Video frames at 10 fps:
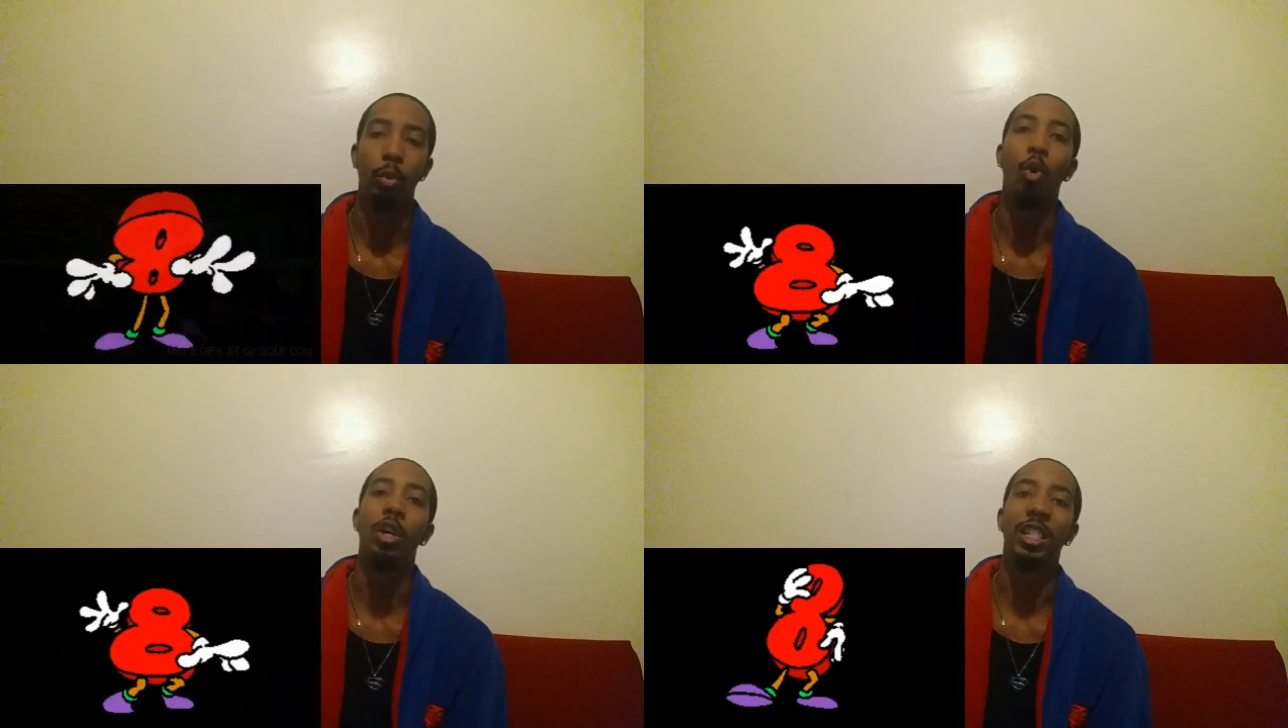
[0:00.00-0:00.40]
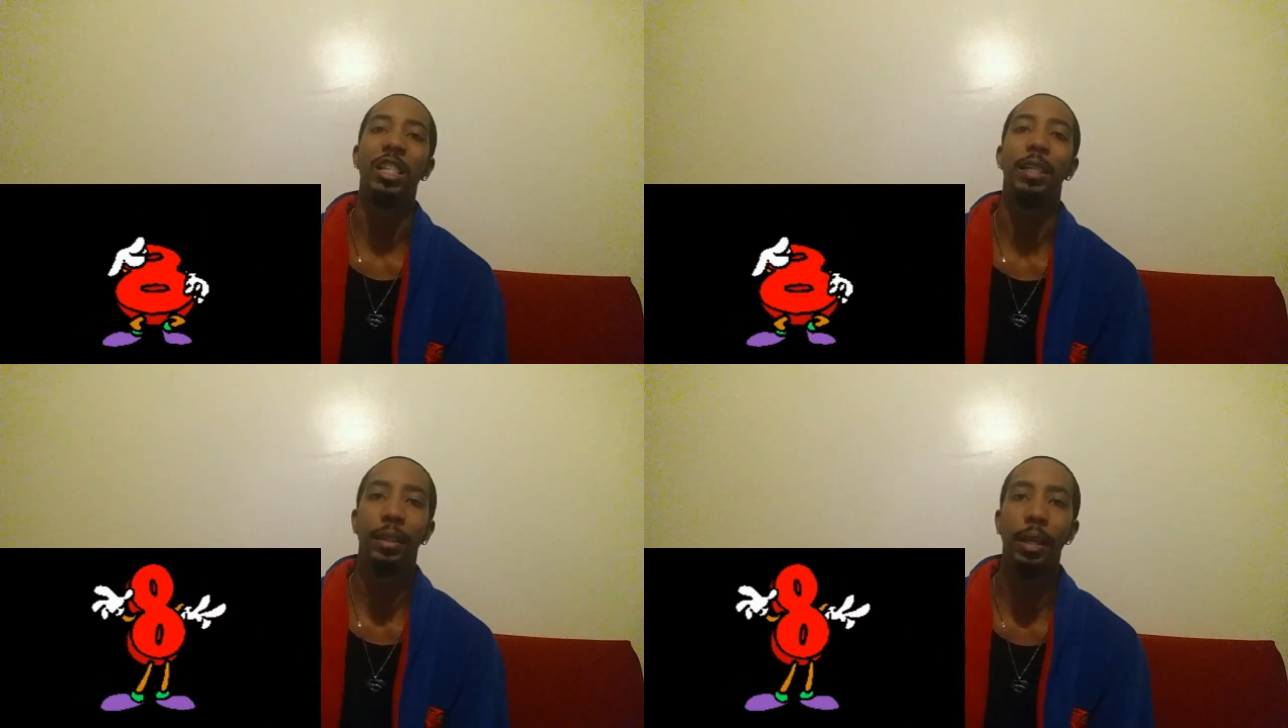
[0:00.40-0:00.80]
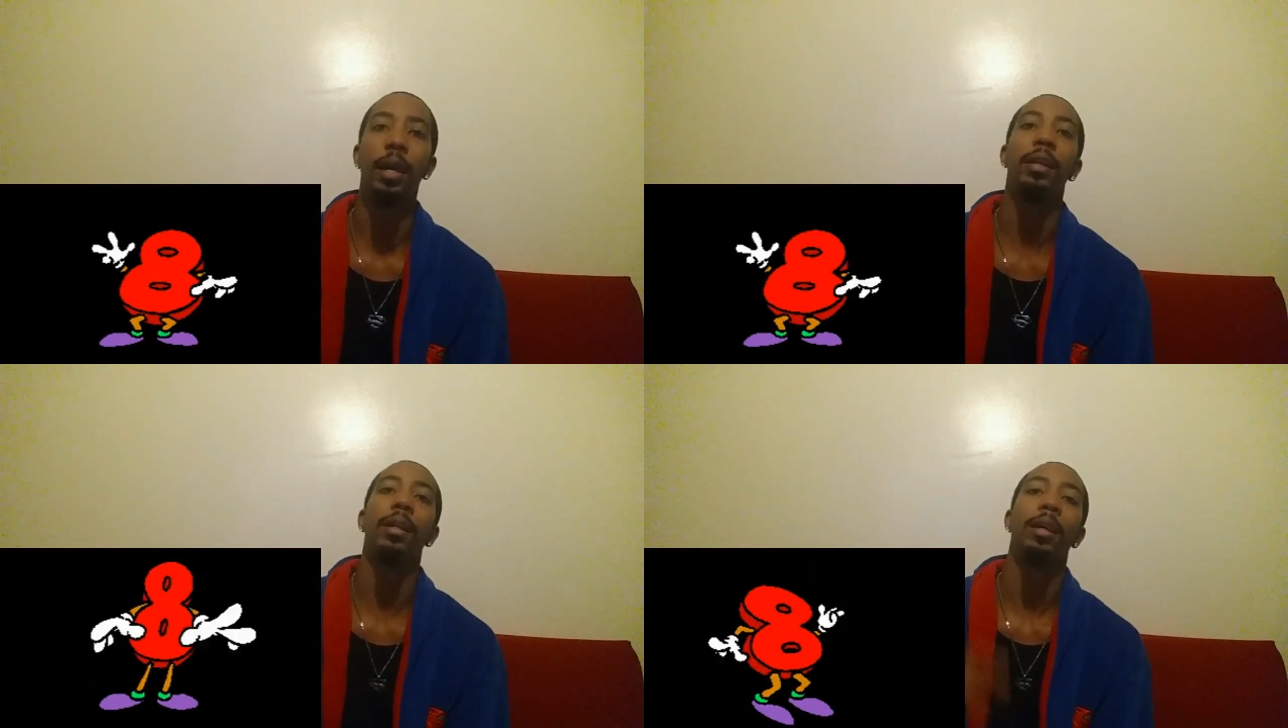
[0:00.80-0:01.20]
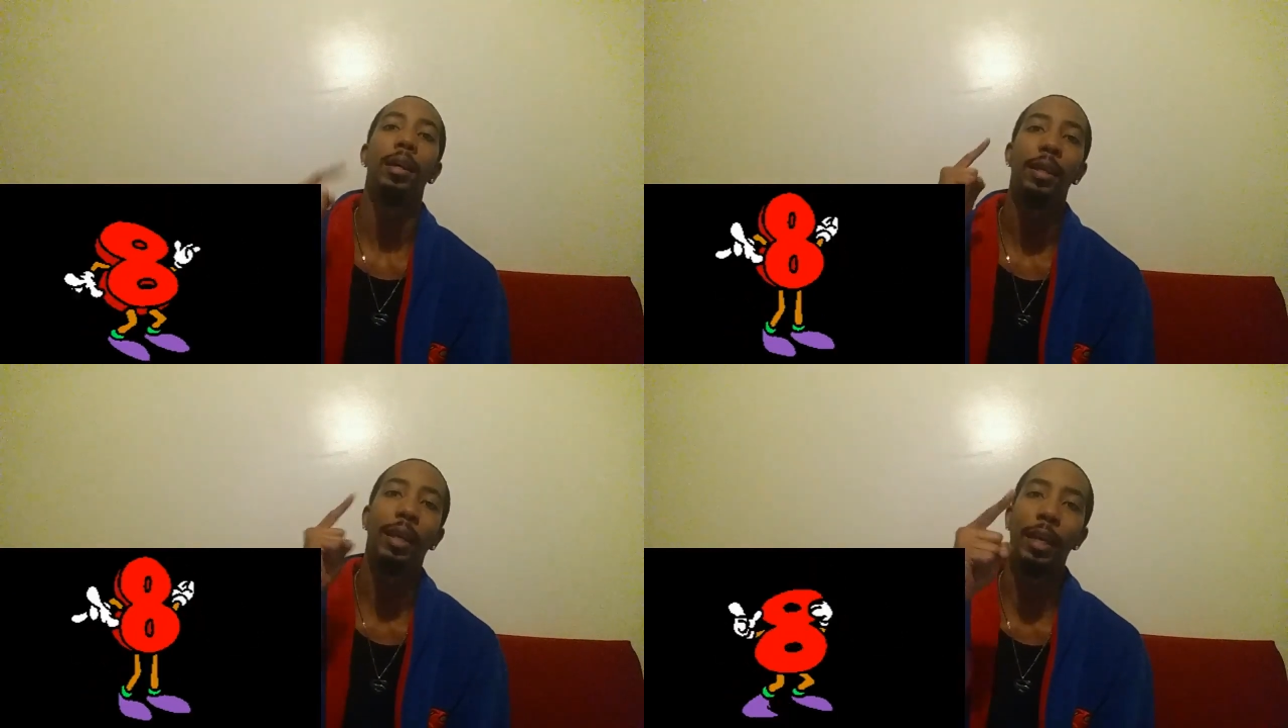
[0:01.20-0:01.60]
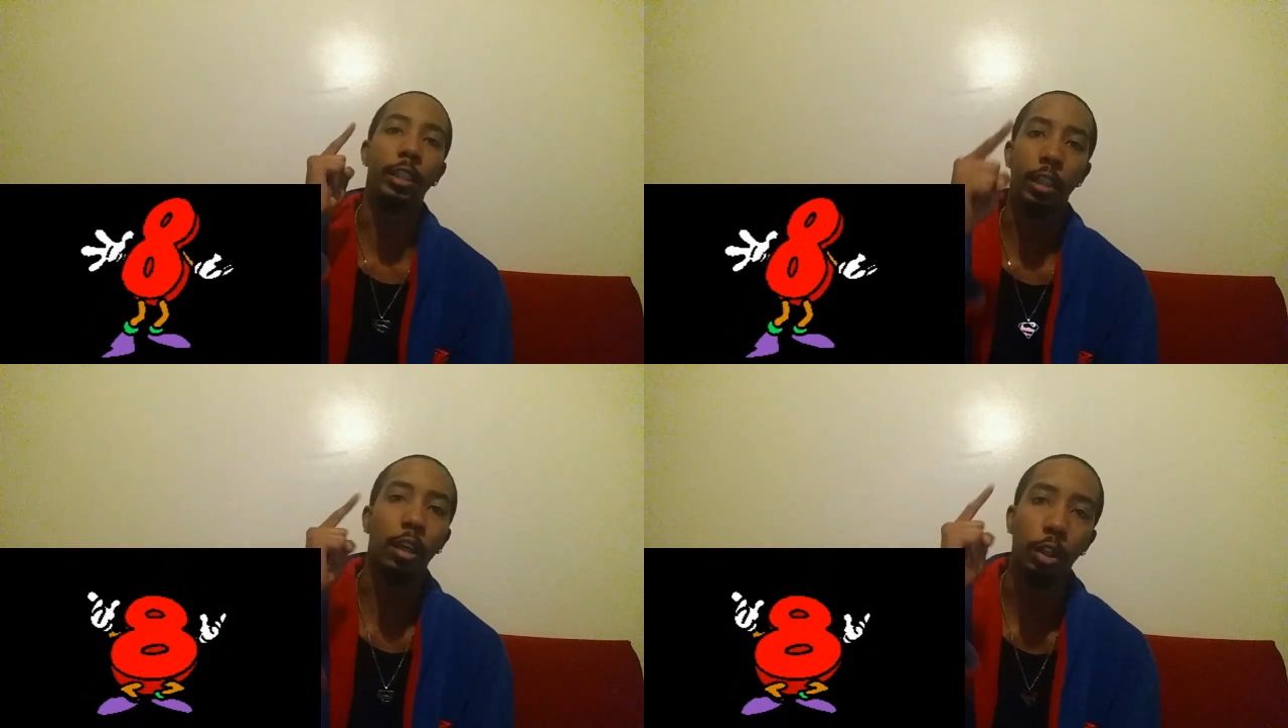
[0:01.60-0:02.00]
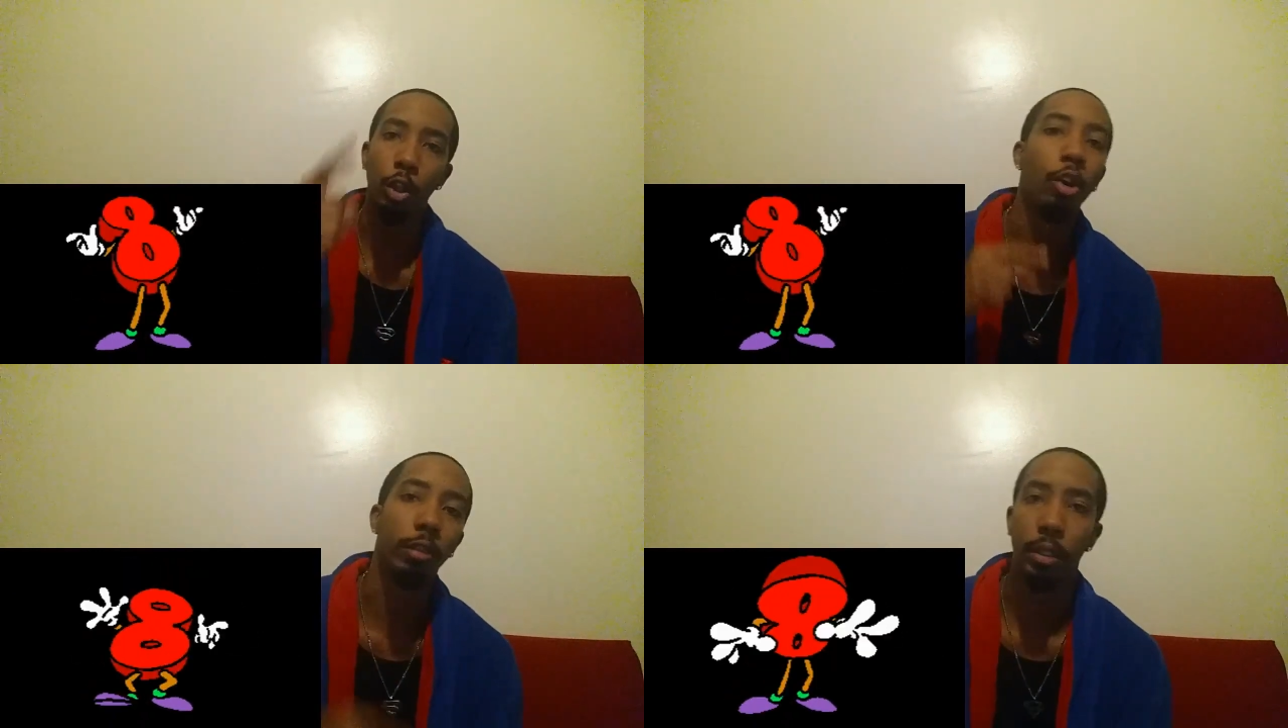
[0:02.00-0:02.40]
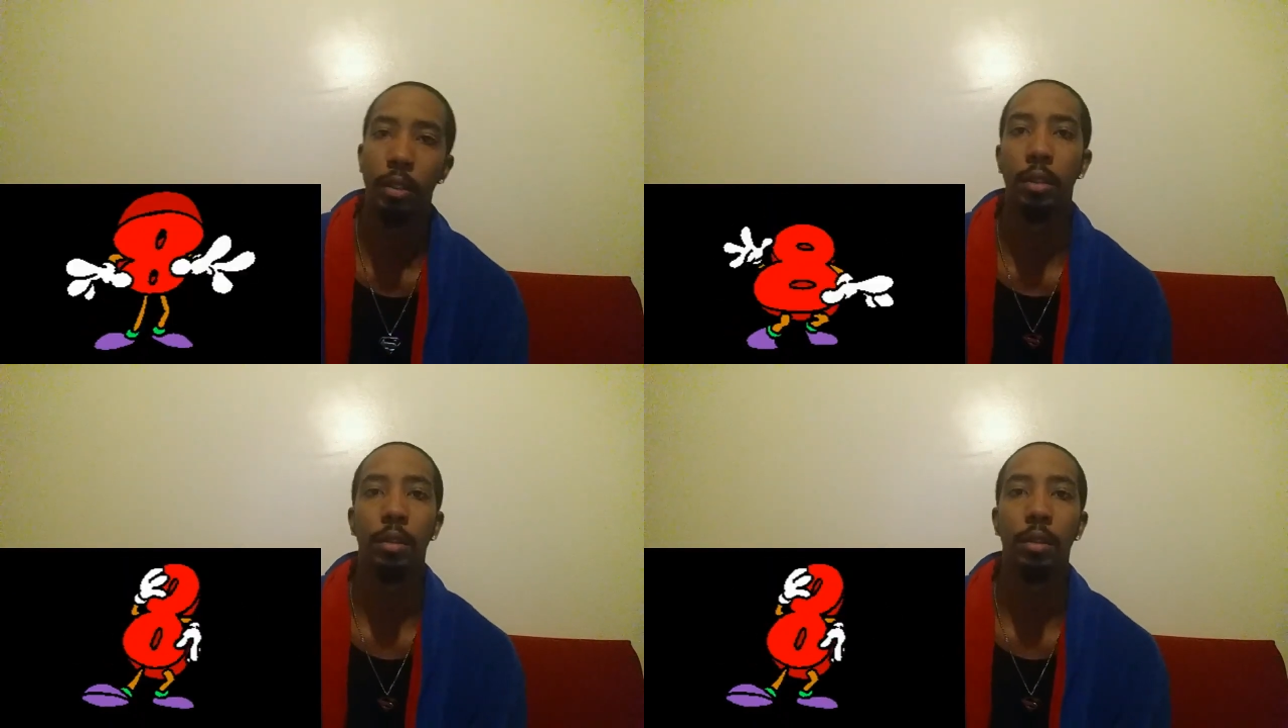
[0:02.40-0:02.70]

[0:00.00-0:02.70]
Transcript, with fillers: You want shit done, get Chuck Norris.